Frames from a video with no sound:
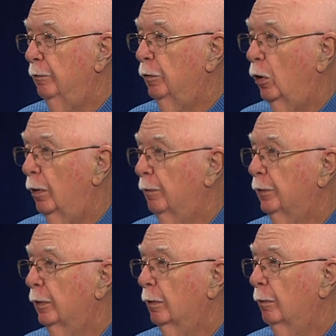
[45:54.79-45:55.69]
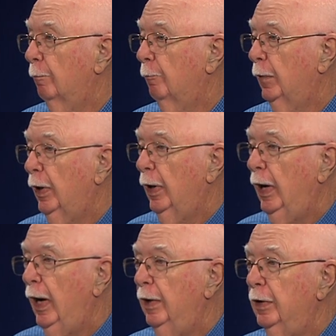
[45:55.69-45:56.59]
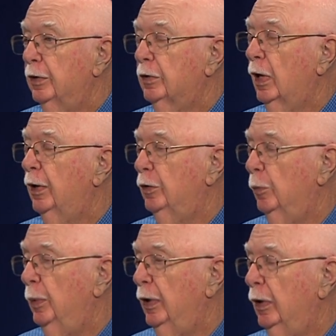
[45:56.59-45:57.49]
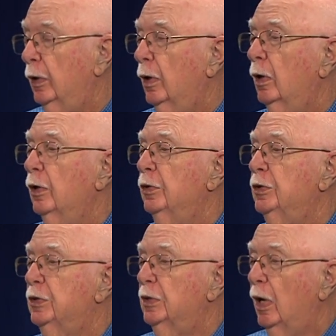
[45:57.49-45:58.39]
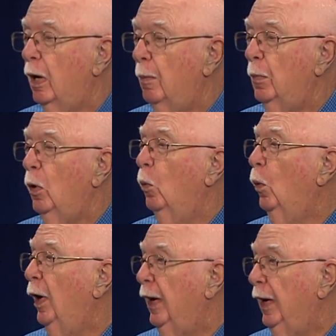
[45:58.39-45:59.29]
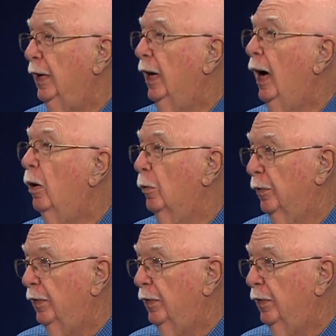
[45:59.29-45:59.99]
involved. Yep. And there's got to be some way out